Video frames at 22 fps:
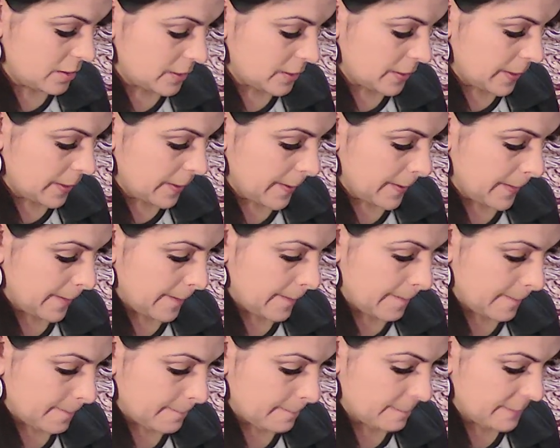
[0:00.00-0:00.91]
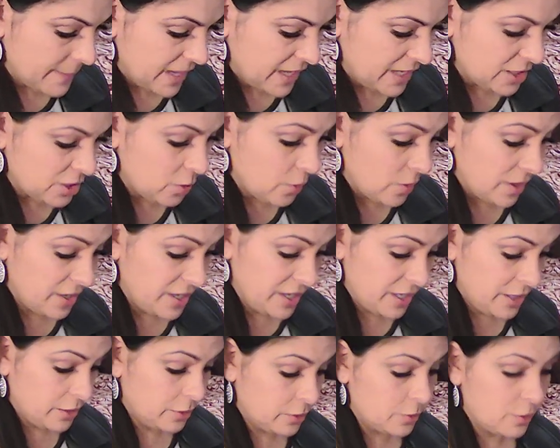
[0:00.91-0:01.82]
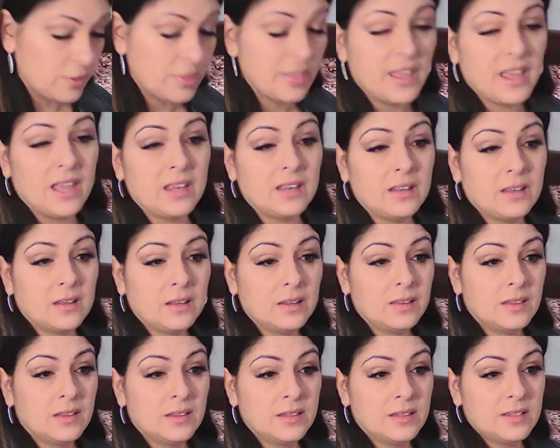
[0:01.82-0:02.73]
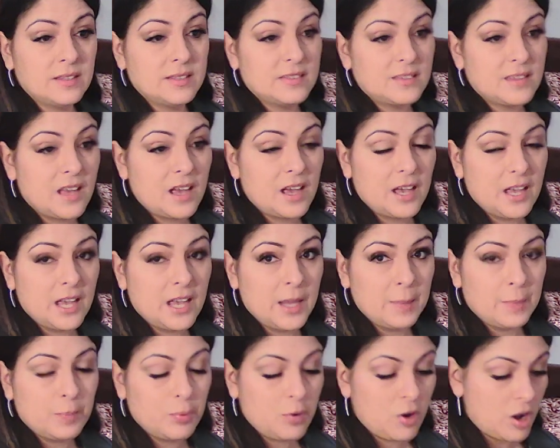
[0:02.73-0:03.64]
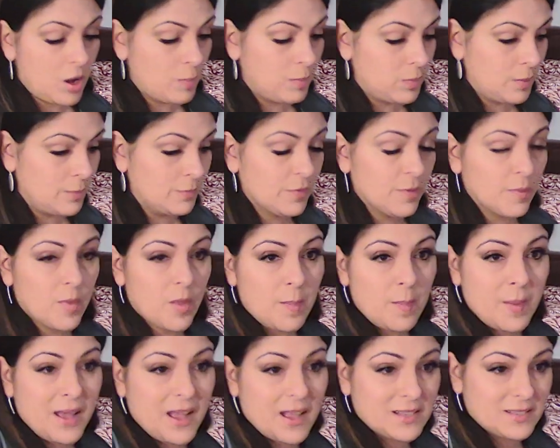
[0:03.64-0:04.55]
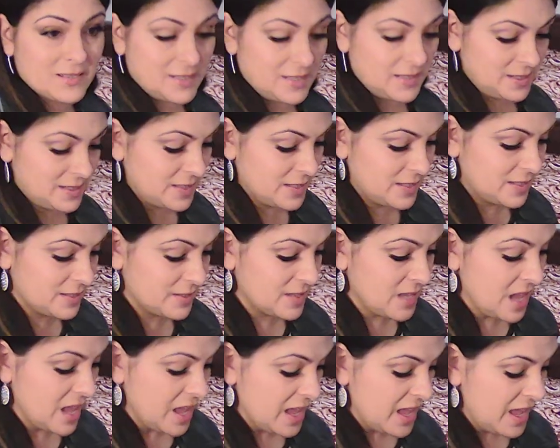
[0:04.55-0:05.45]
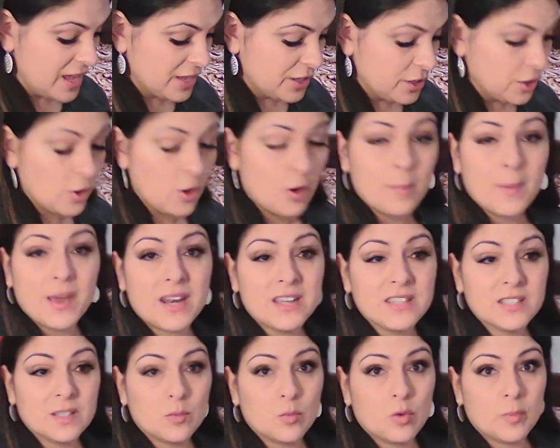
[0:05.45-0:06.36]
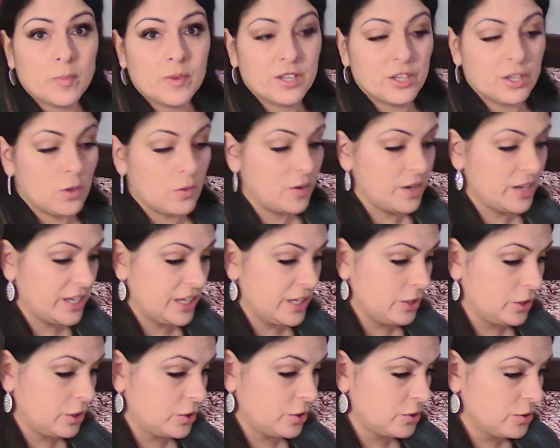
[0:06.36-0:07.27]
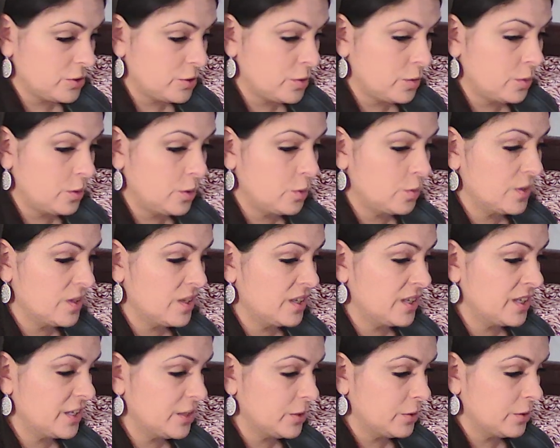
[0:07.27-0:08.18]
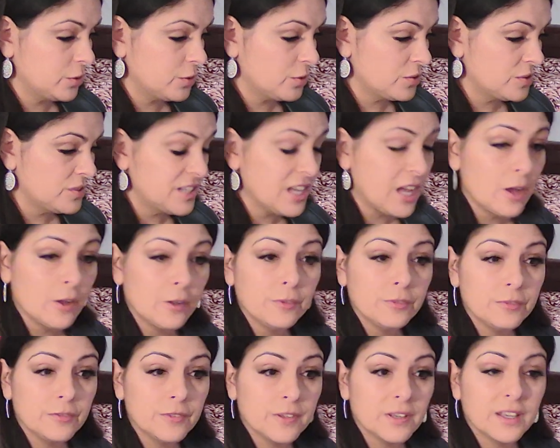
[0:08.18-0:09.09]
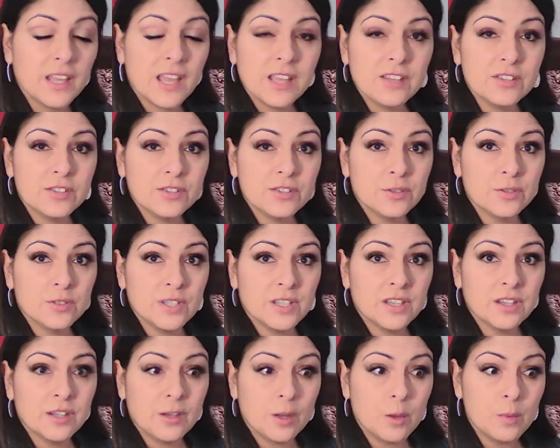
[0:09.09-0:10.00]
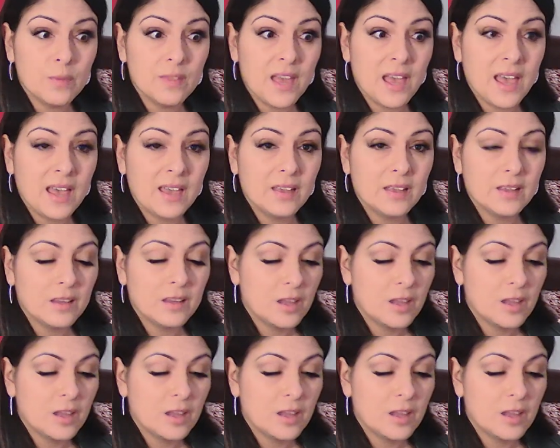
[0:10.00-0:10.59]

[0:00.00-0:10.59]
And you're a healer then. This is not a problem from the past. This is, you're a medicine woman. You're a healer. So you can heal yourself in case you didn't know that.